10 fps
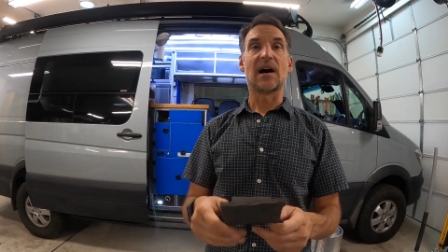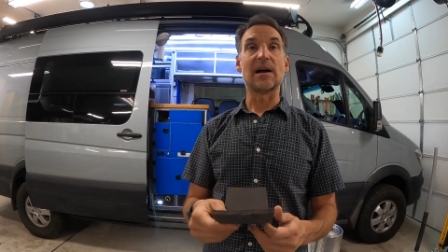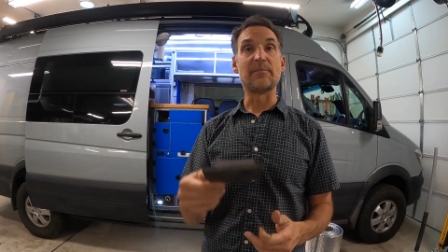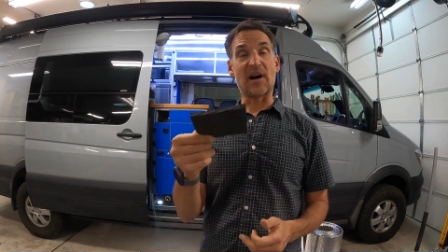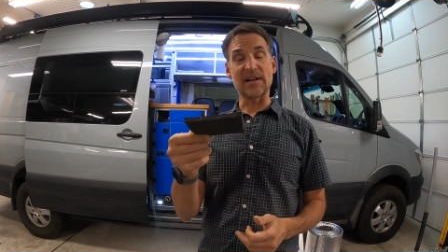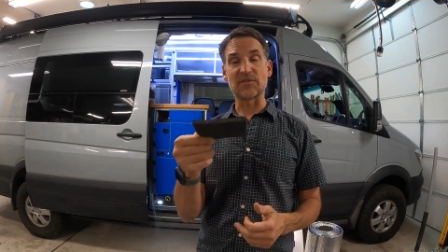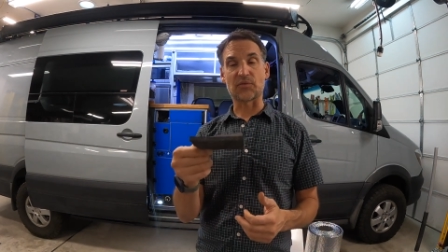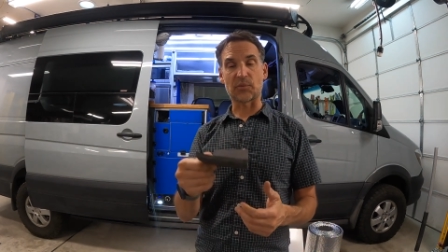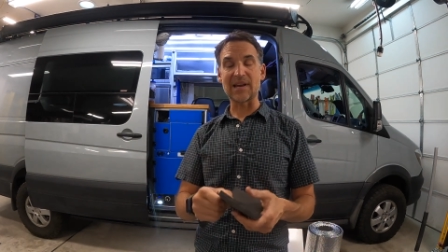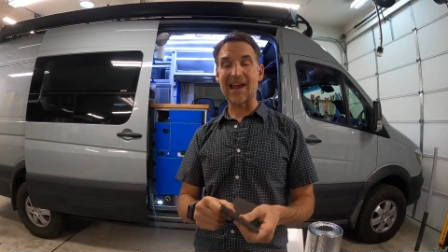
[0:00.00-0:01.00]
I bought it in
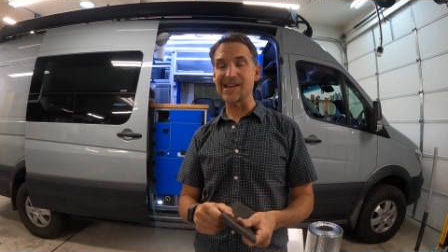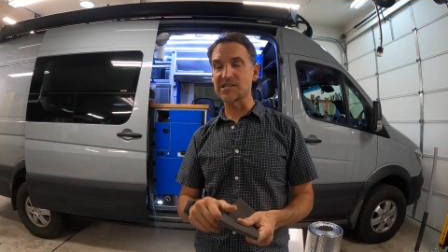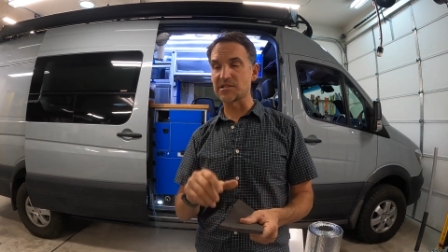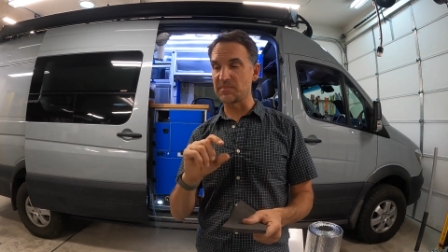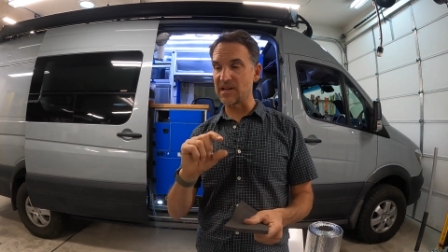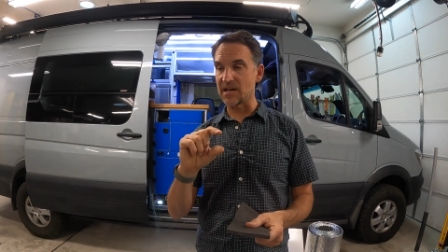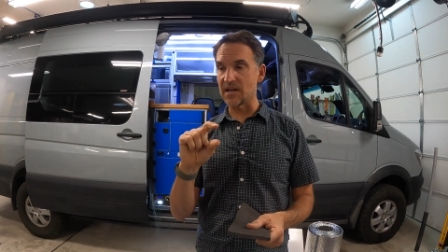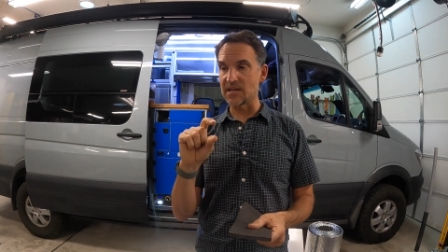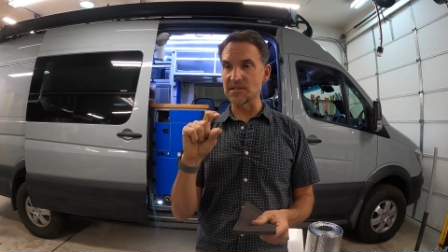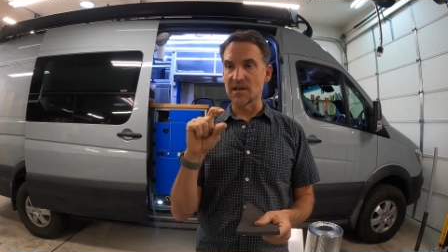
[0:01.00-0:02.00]
3/8"
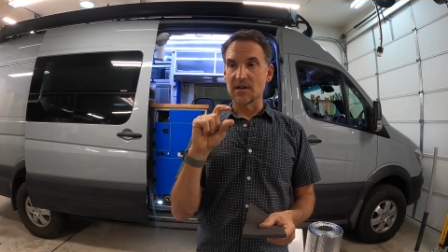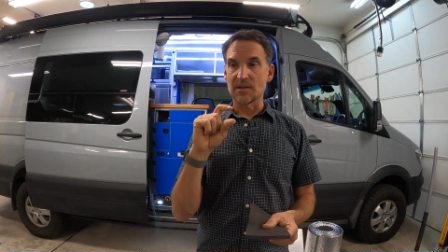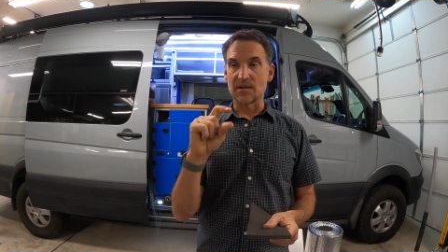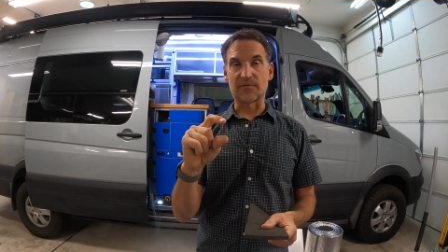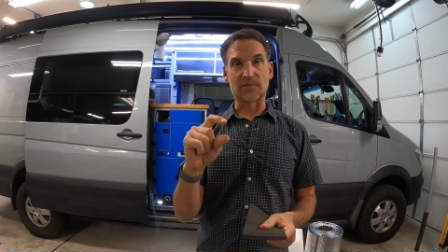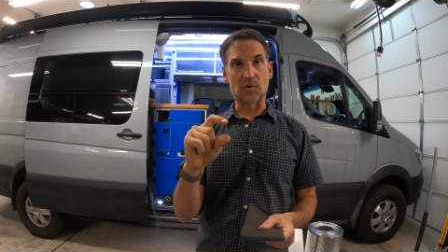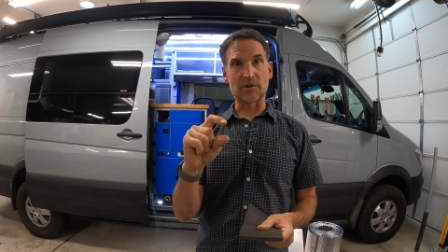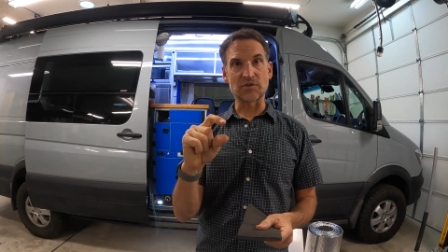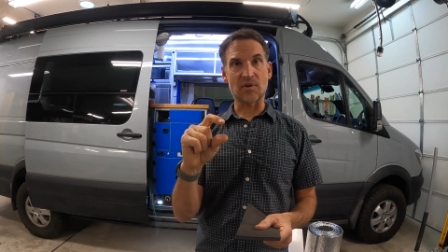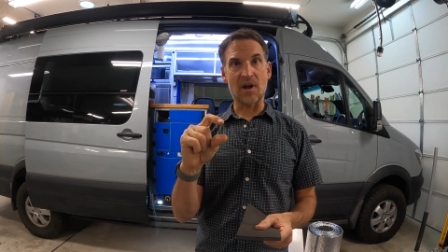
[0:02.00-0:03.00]
because the
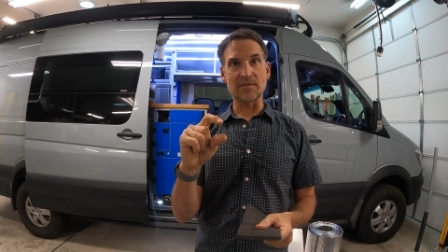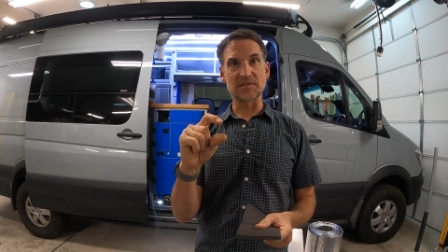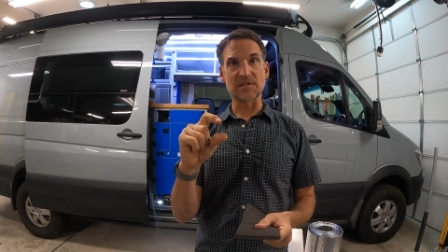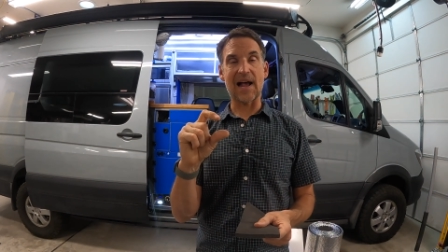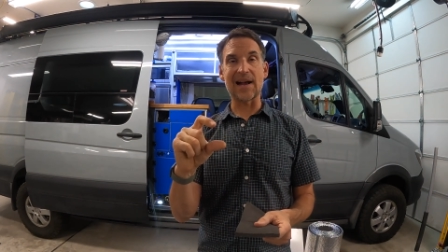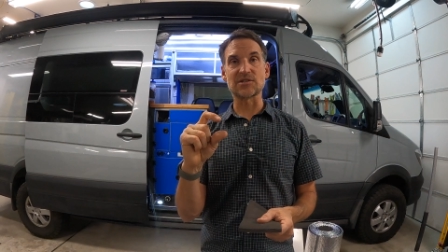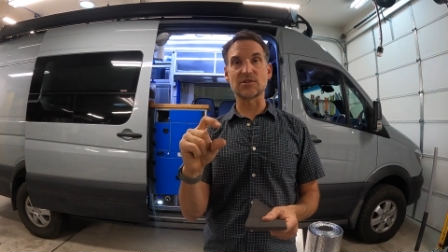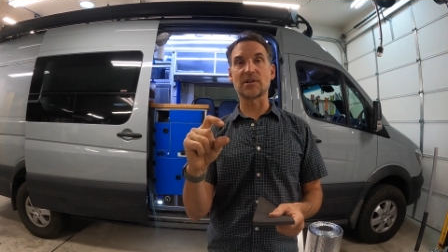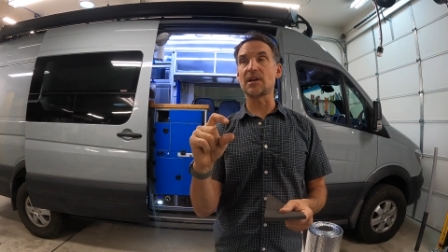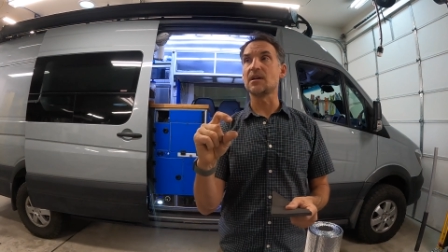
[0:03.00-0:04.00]
floor troughs
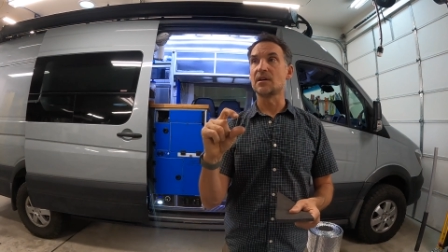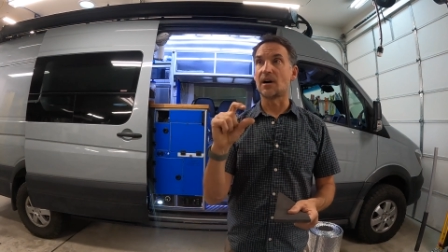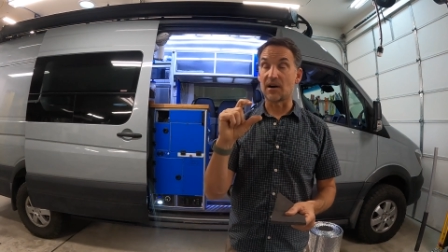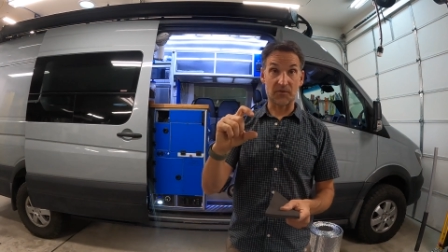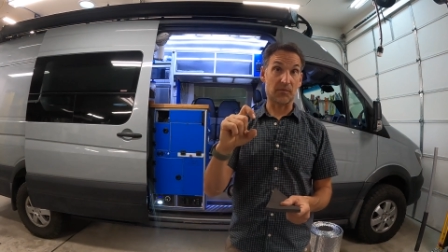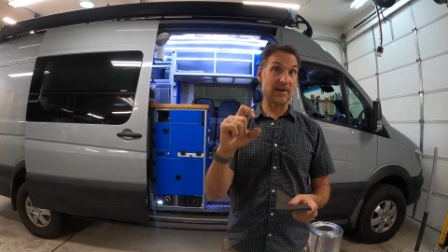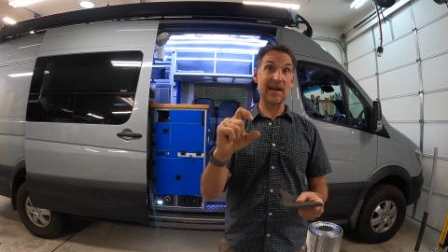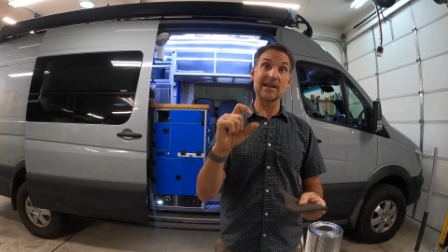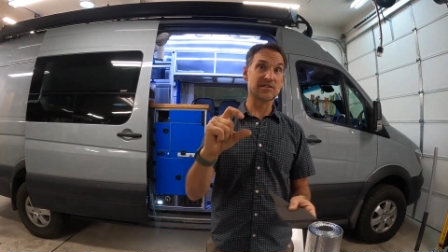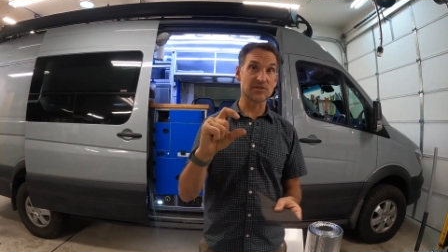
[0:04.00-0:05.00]
actually are
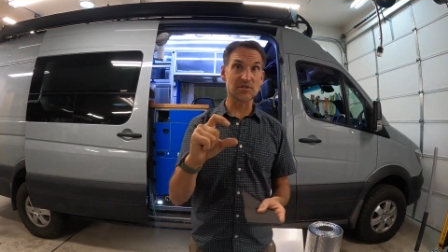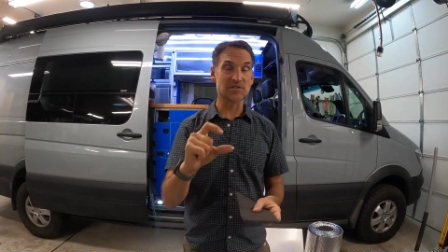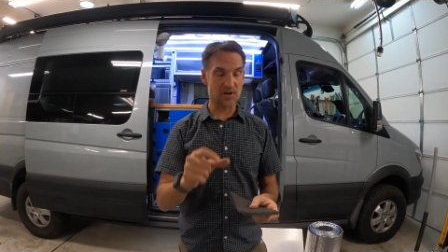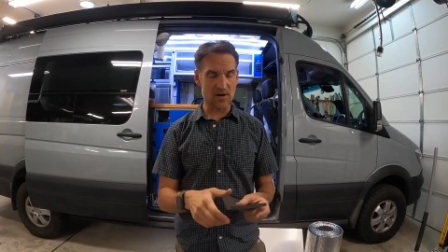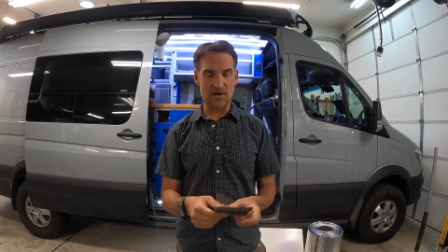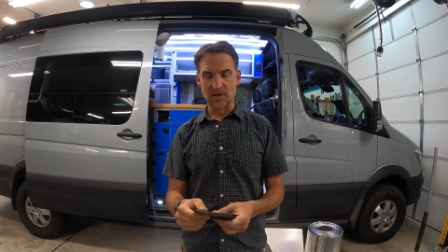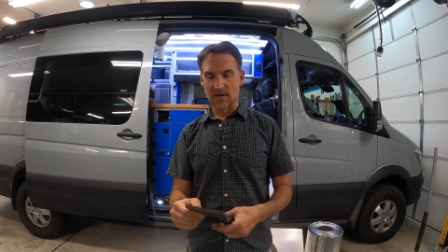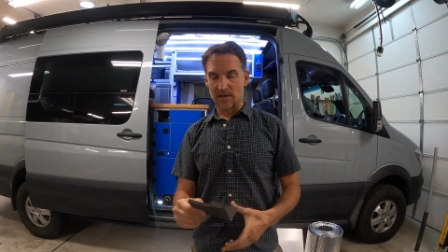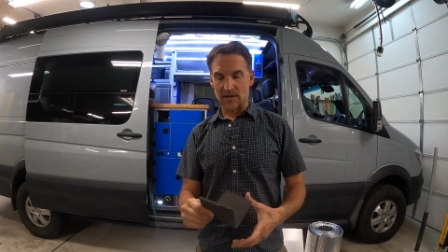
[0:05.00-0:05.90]
3/8" tall